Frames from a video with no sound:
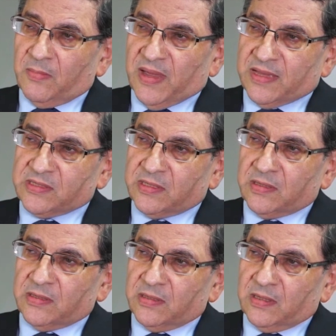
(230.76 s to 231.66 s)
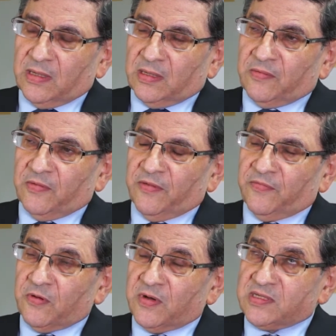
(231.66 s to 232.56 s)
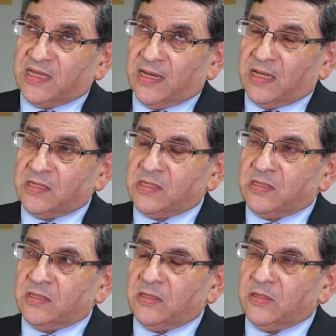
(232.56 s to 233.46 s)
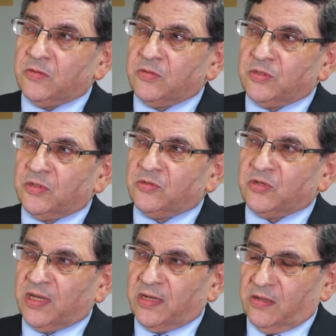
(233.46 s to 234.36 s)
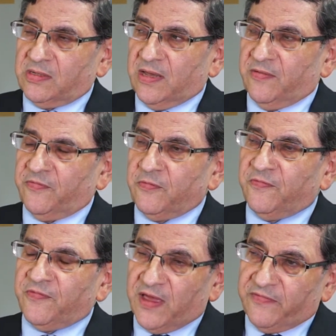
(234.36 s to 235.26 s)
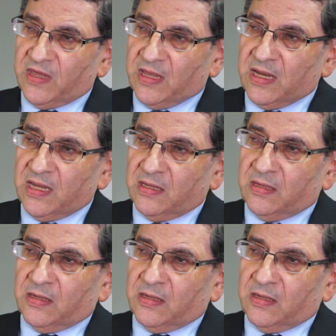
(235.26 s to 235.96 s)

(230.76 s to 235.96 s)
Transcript: pattern if you're a tenant, you should try and hold out for five yearly